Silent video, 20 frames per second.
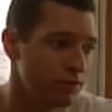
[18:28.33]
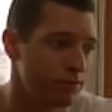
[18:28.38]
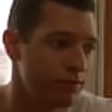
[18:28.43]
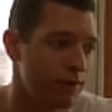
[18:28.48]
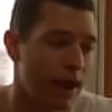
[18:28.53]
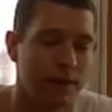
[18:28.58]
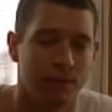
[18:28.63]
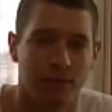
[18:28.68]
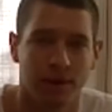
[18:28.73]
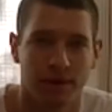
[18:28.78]

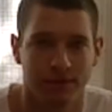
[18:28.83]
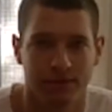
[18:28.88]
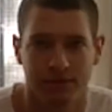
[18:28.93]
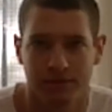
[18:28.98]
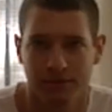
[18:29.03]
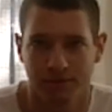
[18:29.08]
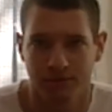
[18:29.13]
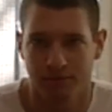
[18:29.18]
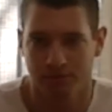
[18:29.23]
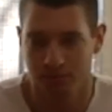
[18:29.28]
Fat-wise
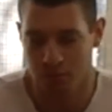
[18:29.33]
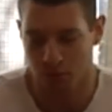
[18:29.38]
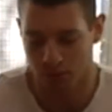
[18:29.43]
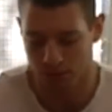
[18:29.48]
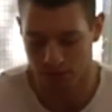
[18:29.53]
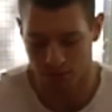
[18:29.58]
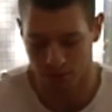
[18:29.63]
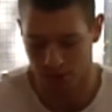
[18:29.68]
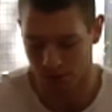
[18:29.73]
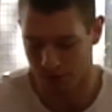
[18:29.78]
is
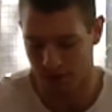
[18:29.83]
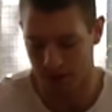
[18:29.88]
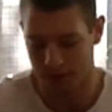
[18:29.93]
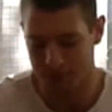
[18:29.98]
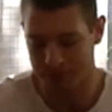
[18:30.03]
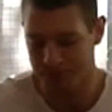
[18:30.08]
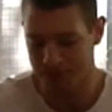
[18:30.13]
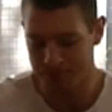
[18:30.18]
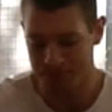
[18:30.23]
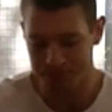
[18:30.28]
0.4
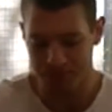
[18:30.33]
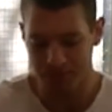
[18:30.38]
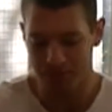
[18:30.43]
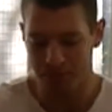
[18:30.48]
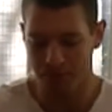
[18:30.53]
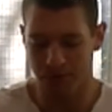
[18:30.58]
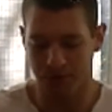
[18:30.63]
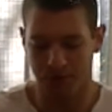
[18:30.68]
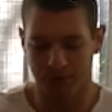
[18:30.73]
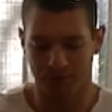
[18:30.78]
grams
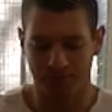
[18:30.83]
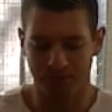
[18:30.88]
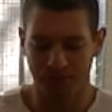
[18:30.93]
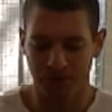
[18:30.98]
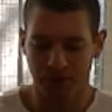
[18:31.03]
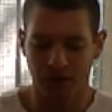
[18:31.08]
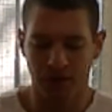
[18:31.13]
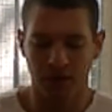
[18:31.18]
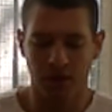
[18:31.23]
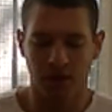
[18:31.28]
per
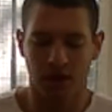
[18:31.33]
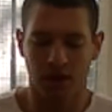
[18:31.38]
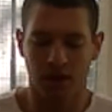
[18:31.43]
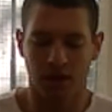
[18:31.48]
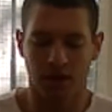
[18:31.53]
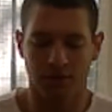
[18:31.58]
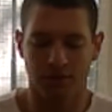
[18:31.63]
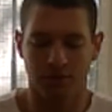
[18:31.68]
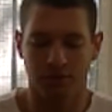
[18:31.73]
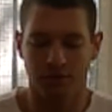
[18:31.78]

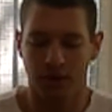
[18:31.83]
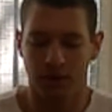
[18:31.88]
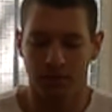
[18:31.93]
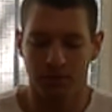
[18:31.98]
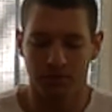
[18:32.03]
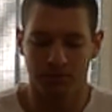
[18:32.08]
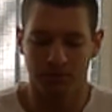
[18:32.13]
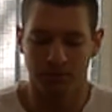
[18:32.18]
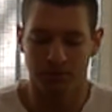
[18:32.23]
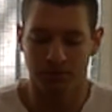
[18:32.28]
2
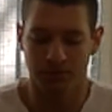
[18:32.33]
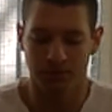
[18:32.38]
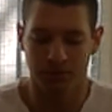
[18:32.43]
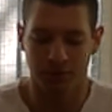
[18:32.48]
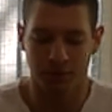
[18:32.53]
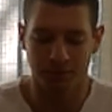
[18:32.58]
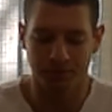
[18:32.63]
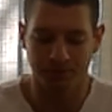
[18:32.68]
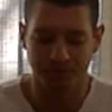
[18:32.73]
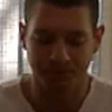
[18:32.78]
tablespoons.
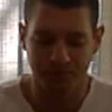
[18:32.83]
So